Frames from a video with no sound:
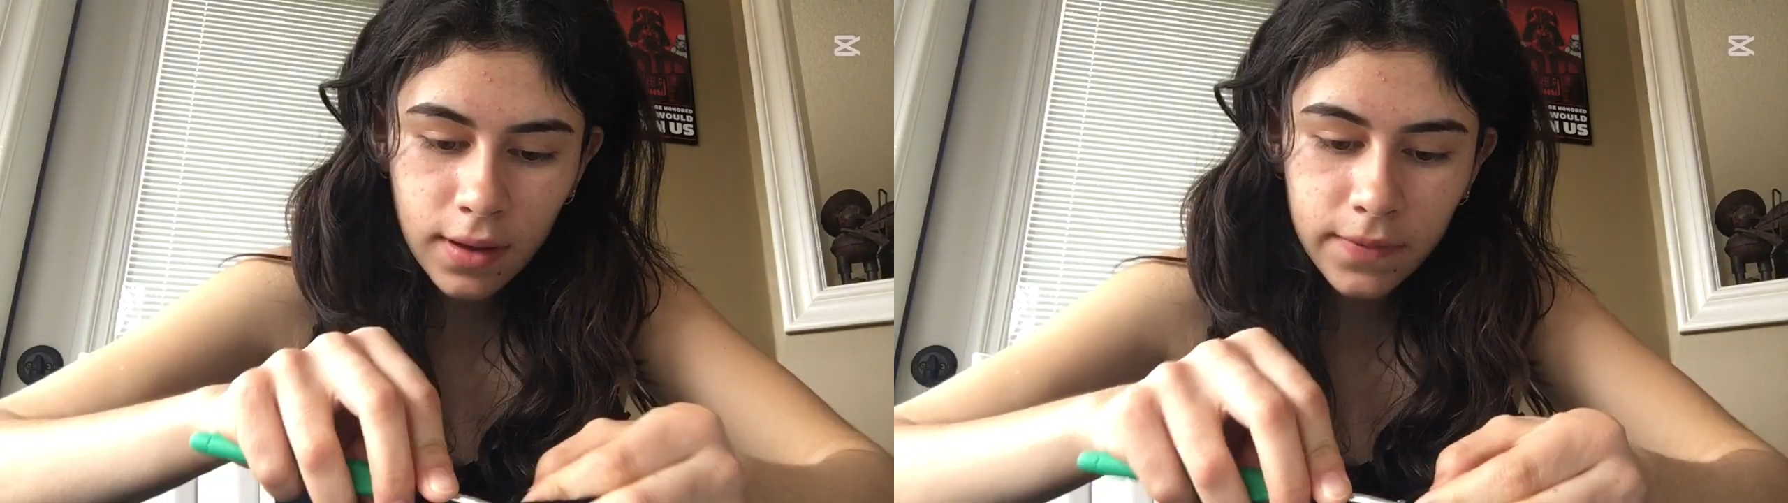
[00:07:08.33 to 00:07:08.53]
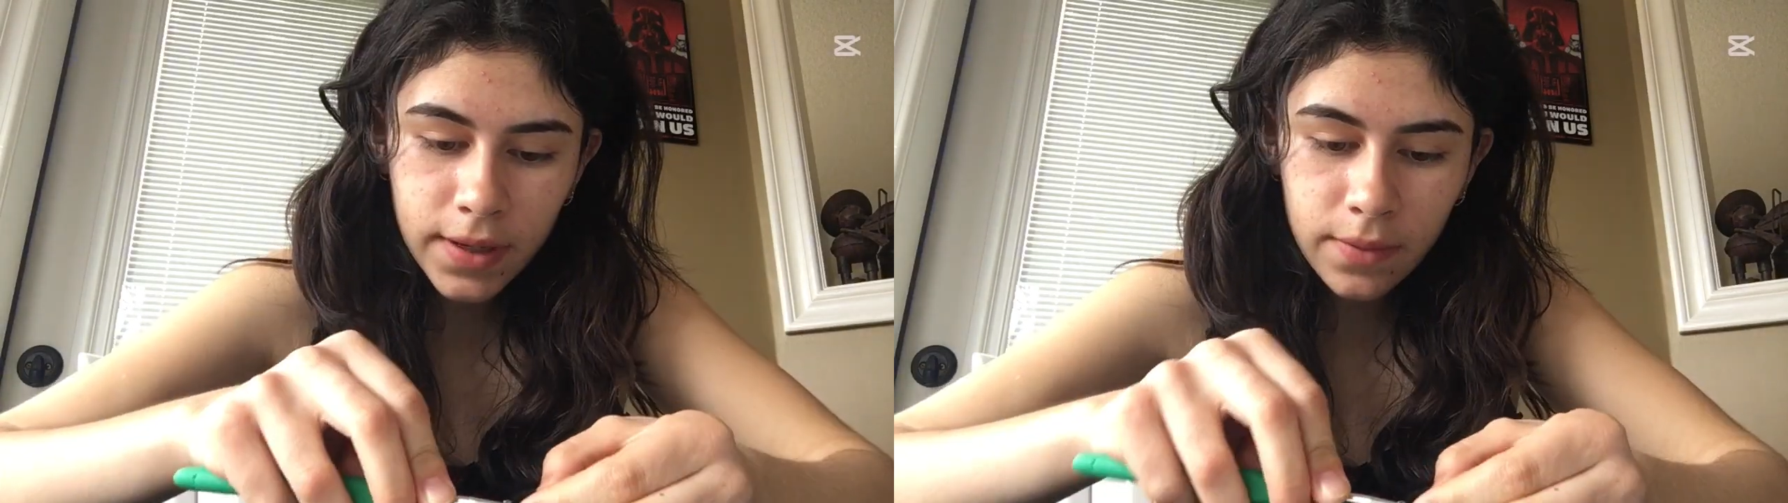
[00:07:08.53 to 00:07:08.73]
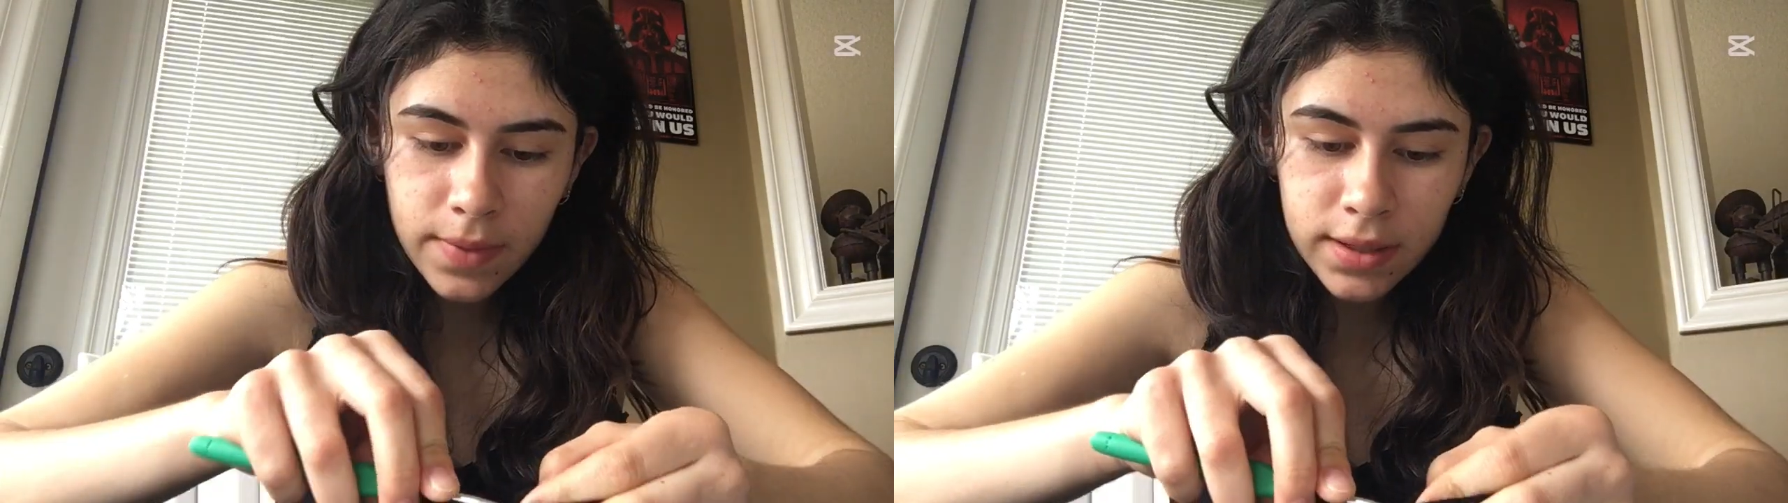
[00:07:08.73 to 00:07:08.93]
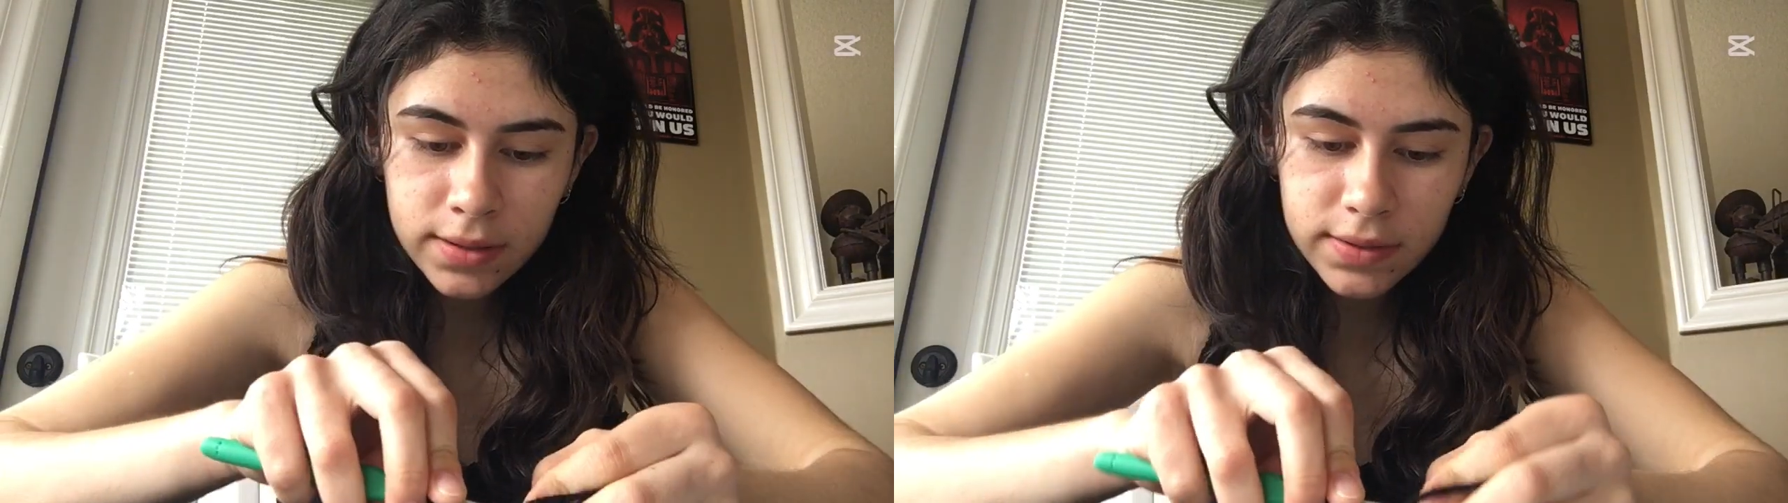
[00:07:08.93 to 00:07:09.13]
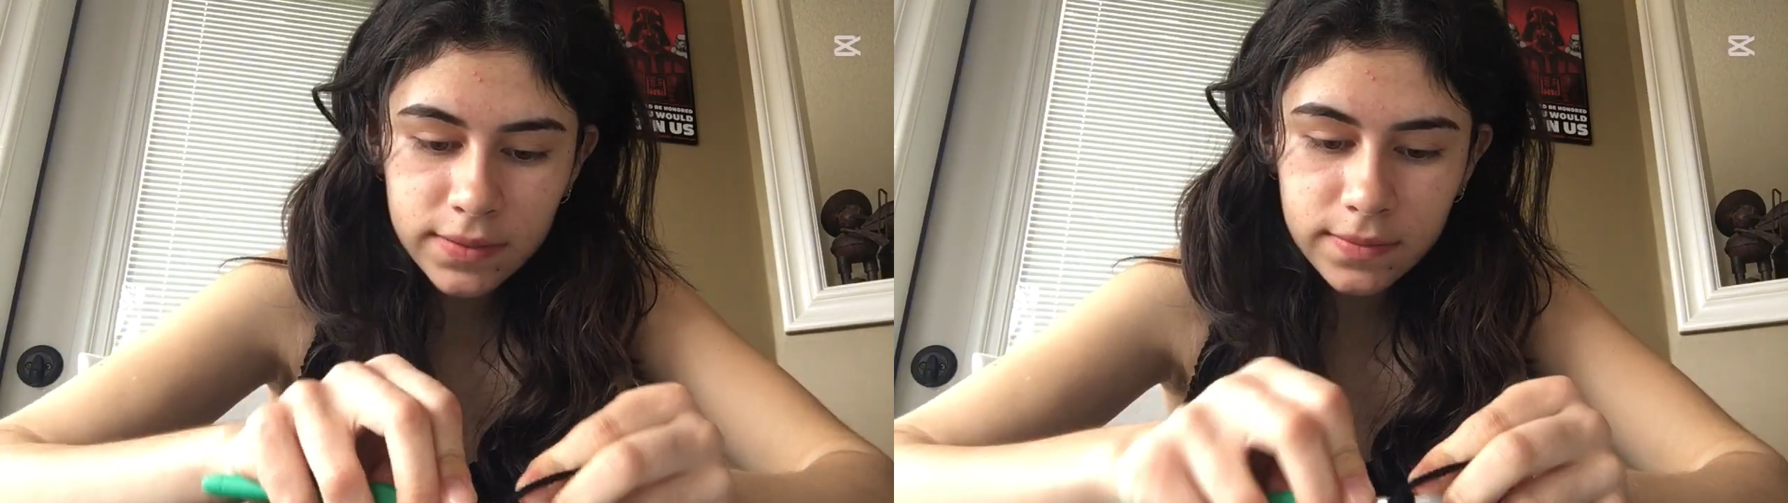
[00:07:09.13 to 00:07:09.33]
I
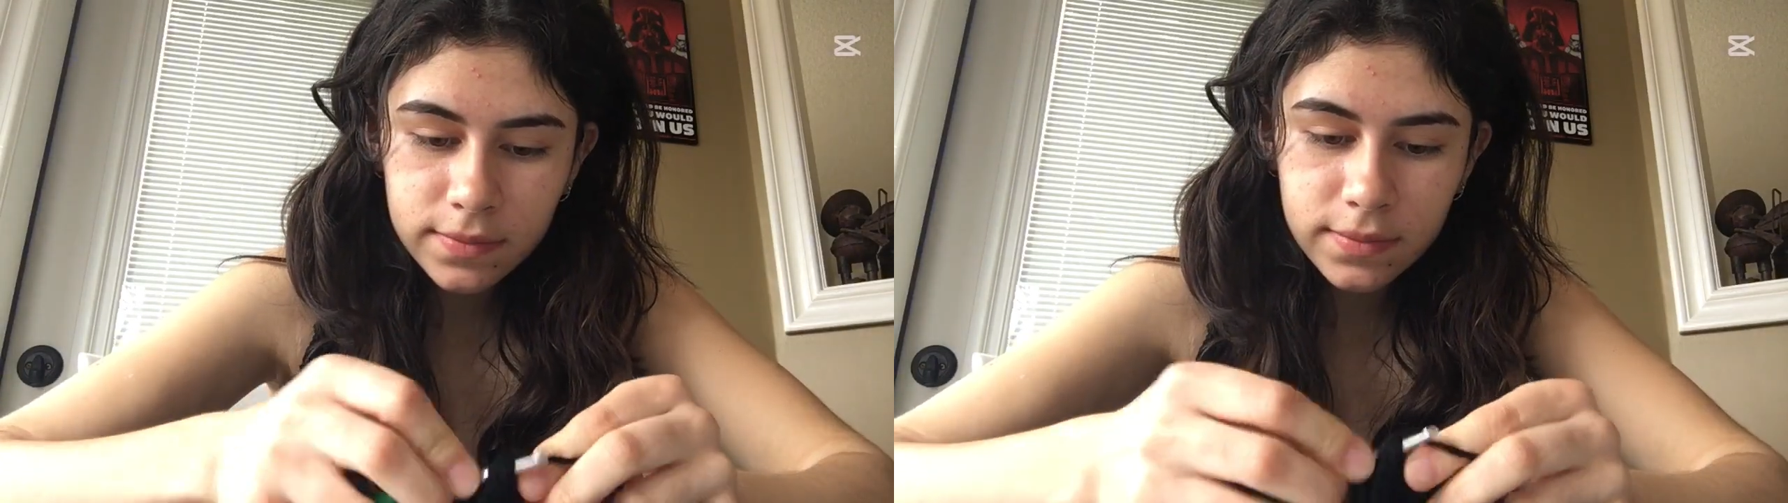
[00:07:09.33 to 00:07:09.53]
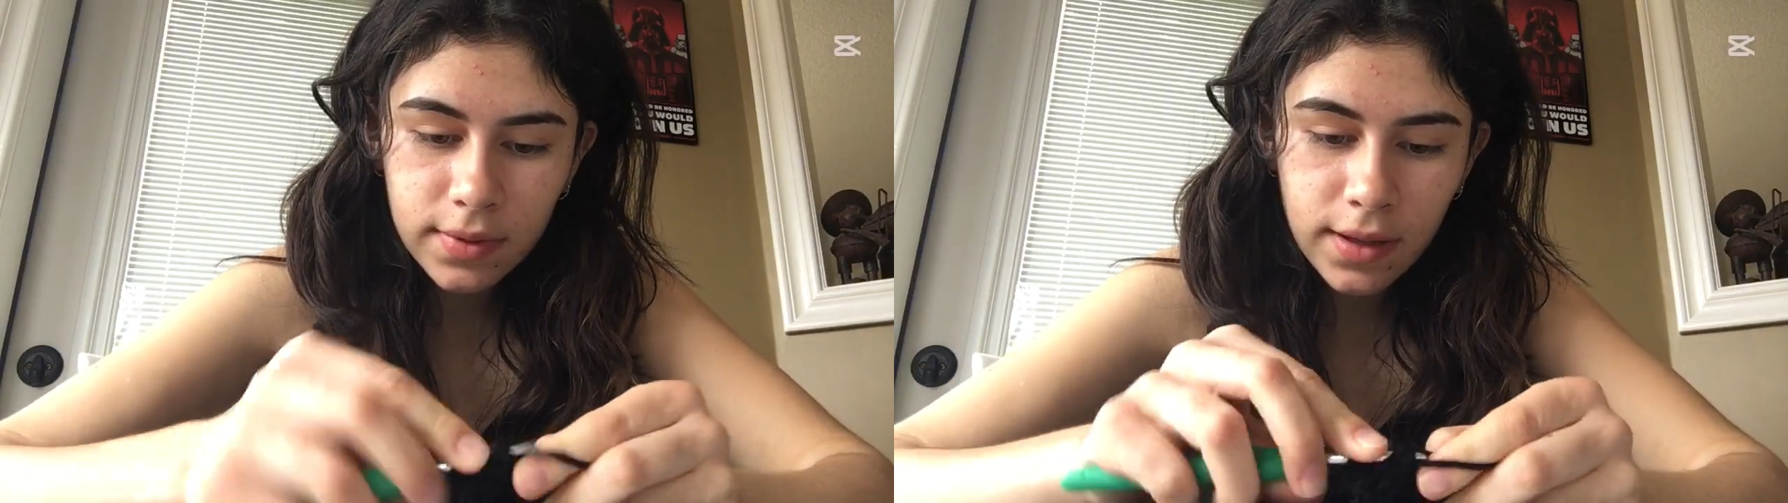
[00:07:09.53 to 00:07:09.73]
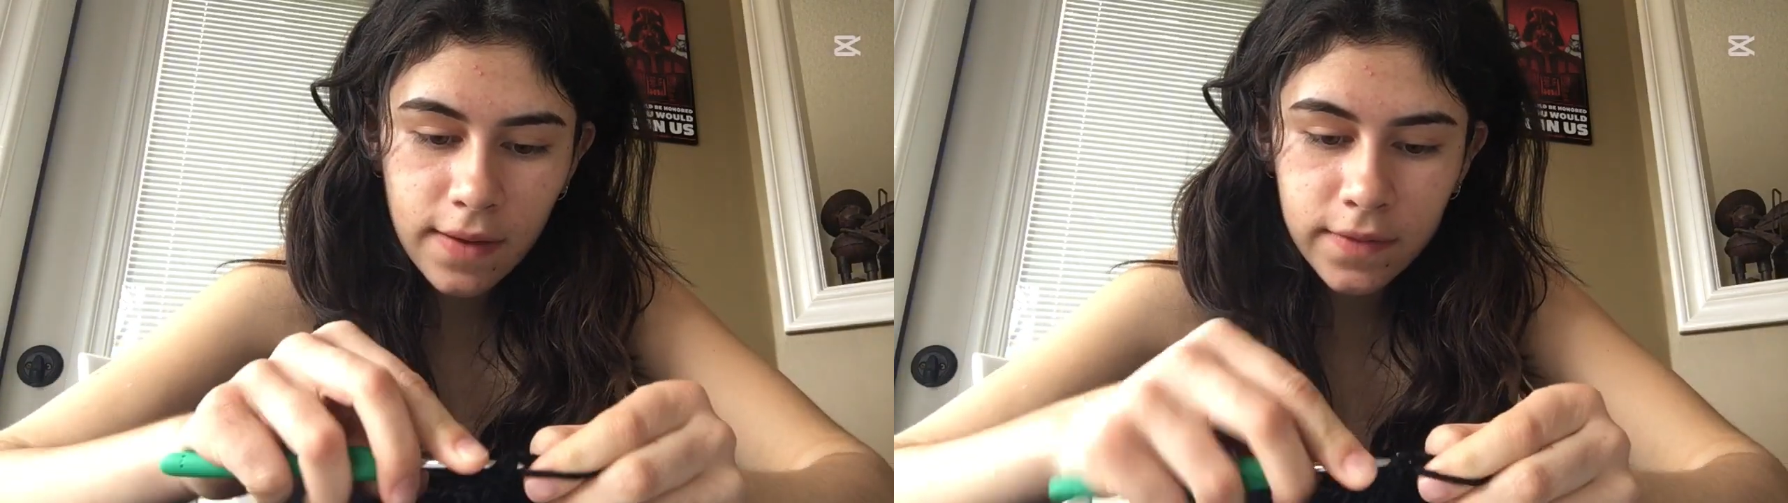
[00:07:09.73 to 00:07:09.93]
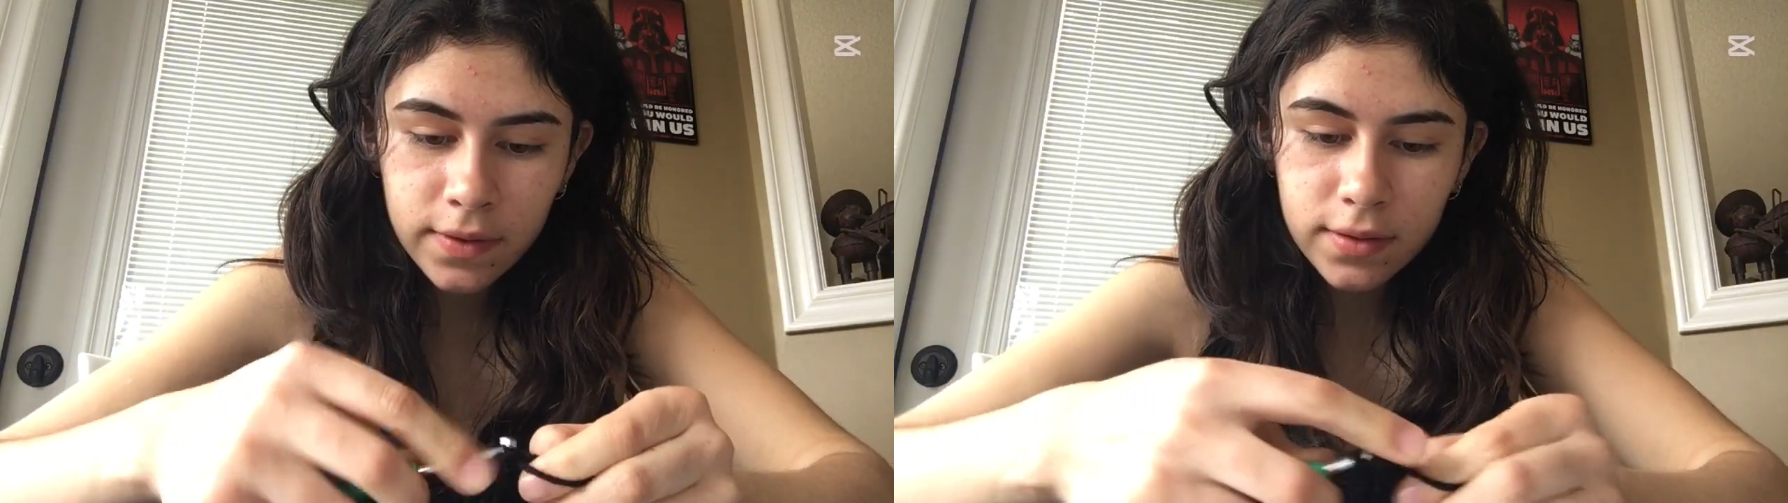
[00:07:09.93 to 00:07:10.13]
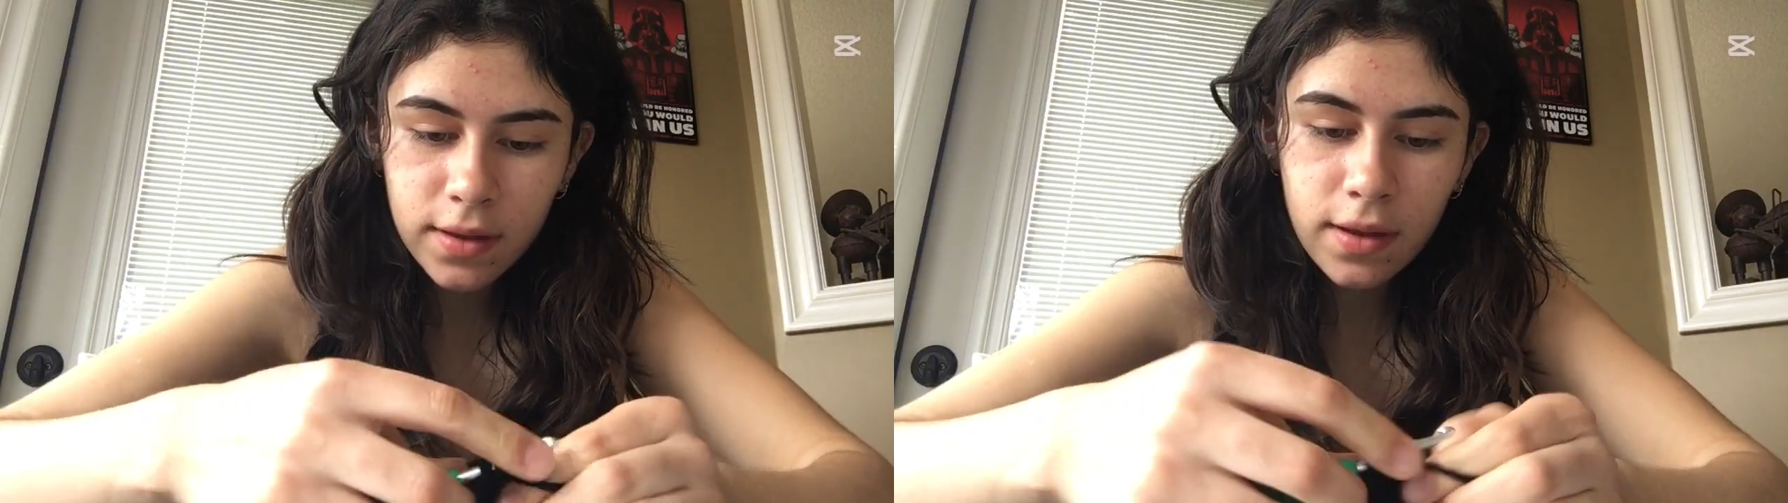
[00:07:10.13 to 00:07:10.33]
recommend having